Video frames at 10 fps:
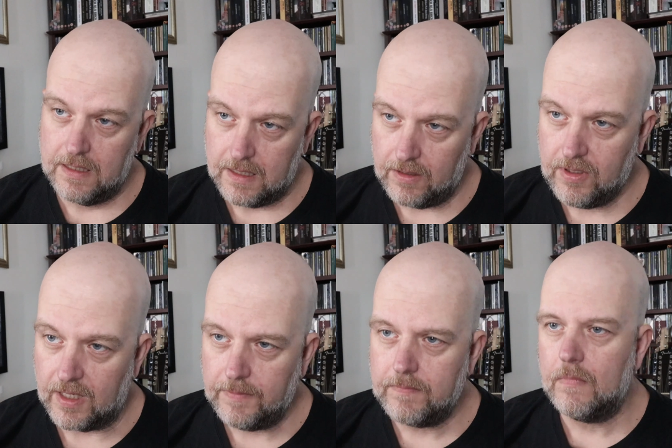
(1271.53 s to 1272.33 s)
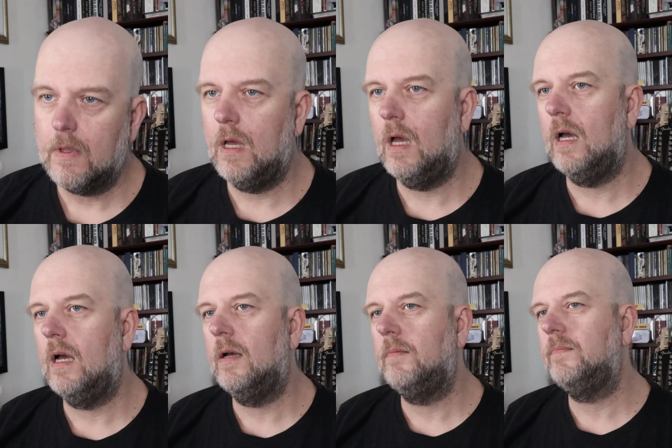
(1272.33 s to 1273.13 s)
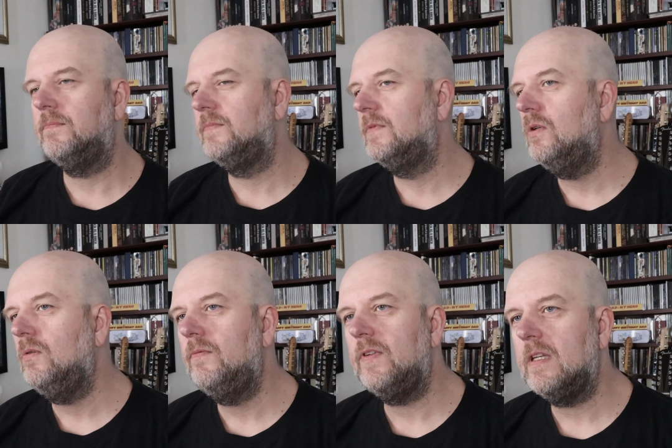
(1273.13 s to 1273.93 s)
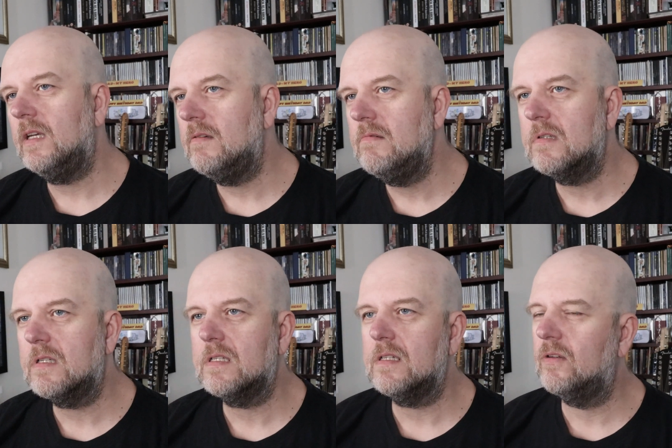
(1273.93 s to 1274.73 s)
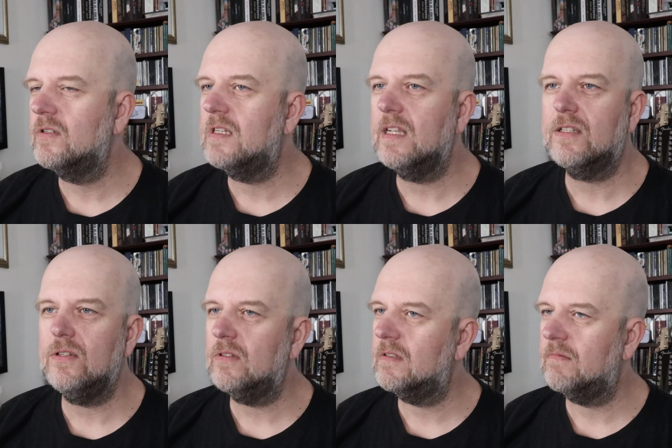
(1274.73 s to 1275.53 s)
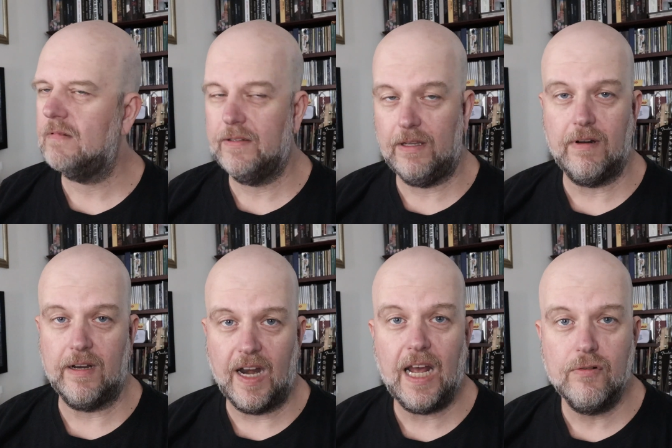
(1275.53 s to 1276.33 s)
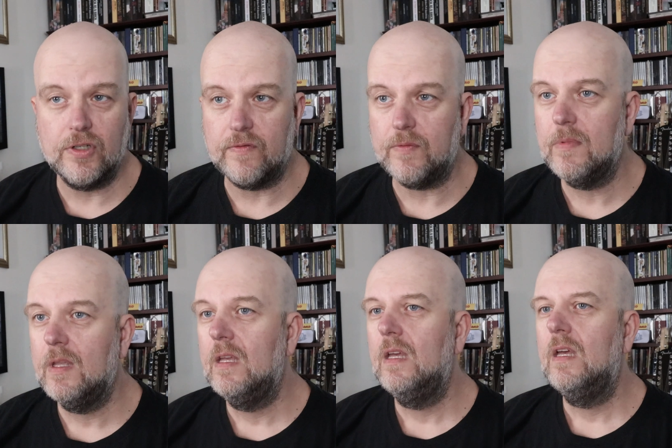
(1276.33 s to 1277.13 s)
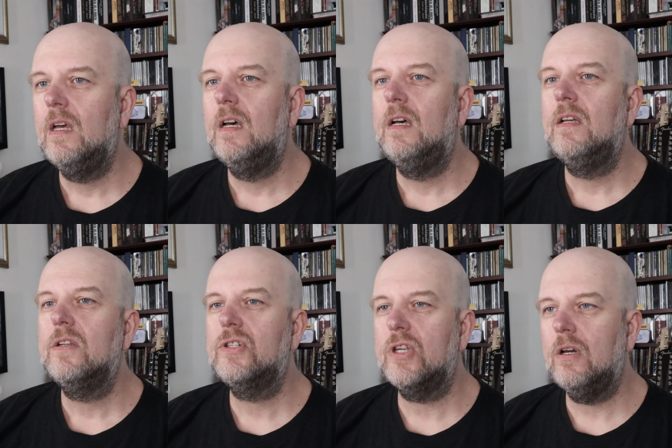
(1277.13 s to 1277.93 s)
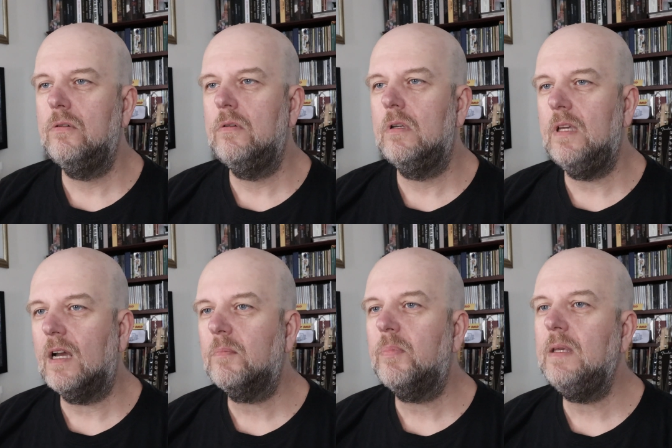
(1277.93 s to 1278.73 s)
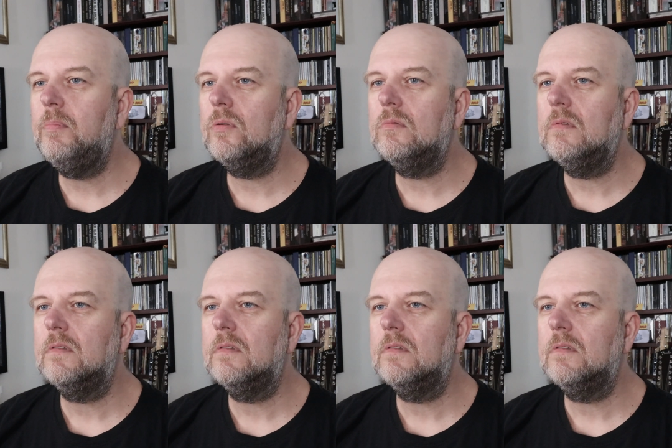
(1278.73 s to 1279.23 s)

Okay. New videos on TikTok, there are hundreds of them, show young people